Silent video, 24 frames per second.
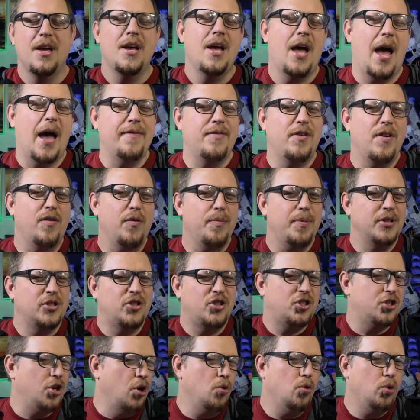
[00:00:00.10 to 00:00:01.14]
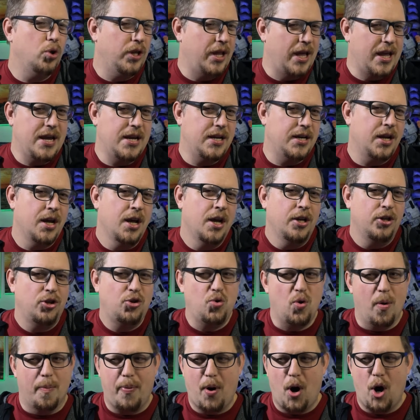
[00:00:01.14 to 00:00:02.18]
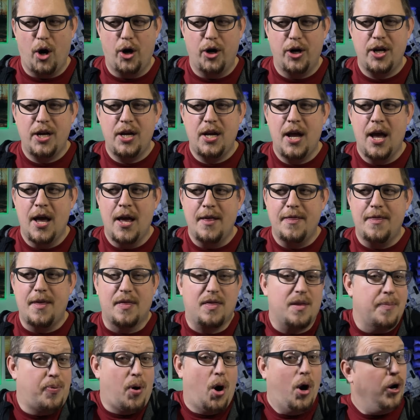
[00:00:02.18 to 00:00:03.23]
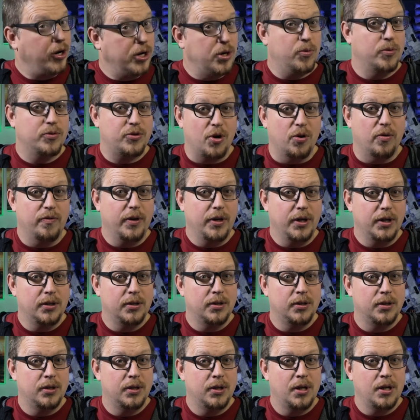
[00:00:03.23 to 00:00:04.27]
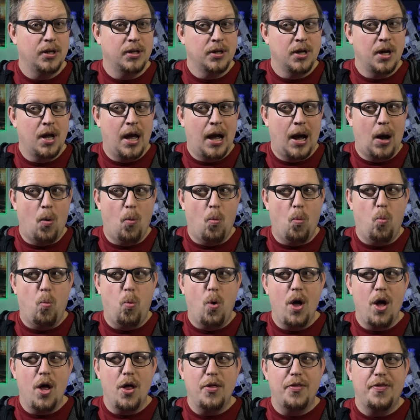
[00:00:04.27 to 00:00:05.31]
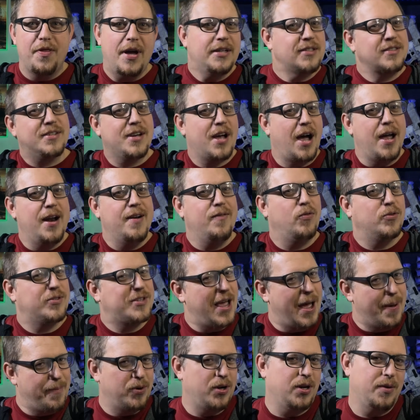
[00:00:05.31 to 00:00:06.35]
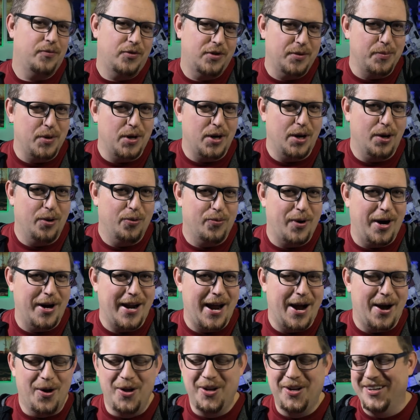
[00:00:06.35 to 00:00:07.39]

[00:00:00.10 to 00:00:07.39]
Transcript: Have you ever been so late to a party that the party was over? Well, that's kind of what's happening to me right now.